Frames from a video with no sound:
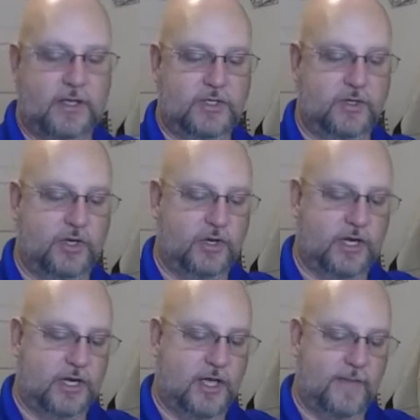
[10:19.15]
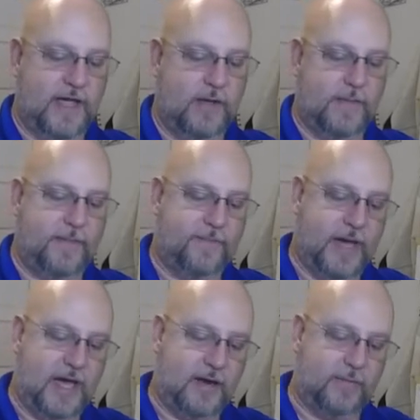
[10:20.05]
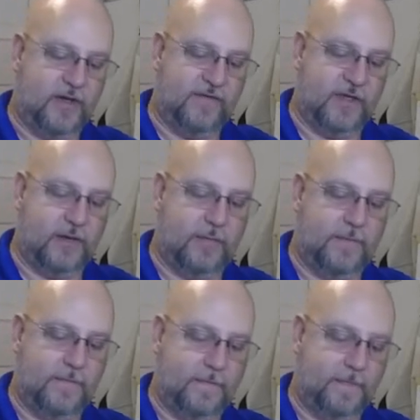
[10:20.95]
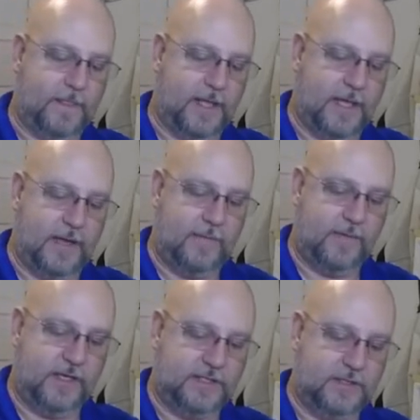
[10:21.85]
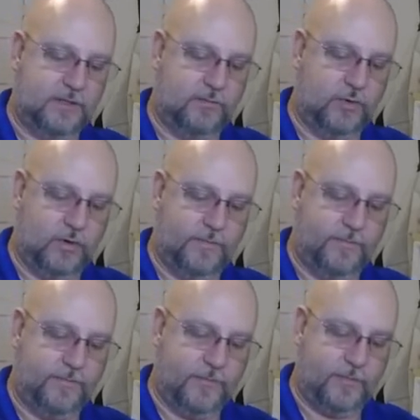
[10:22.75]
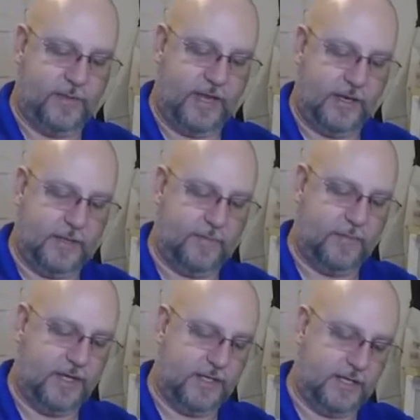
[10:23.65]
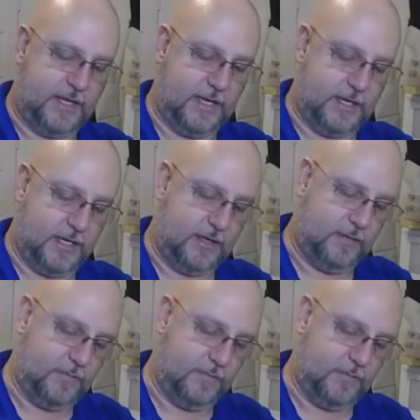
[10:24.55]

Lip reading: So you're going to come out the bottom of him. Okay? He's a little more pain in the butt to get done,